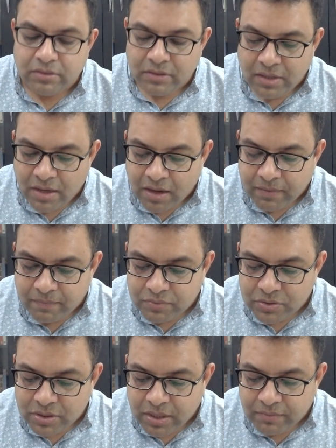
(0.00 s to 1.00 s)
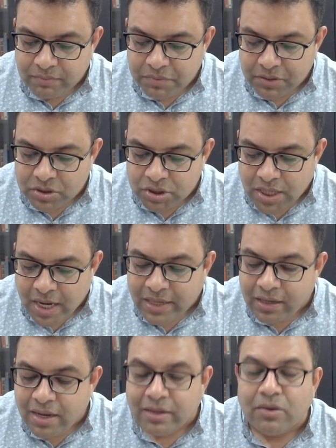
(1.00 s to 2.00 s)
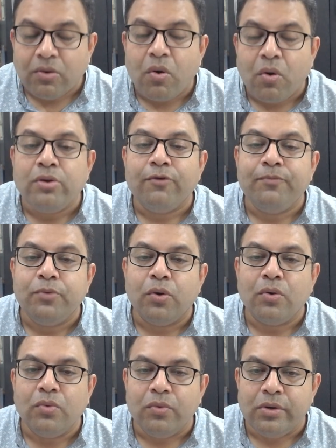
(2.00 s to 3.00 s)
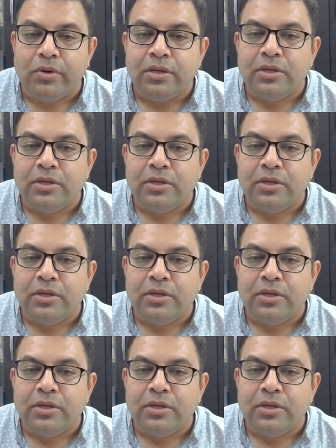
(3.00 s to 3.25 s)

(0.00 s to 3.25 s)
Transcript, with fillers: They are, they shine like a coin of pure gold.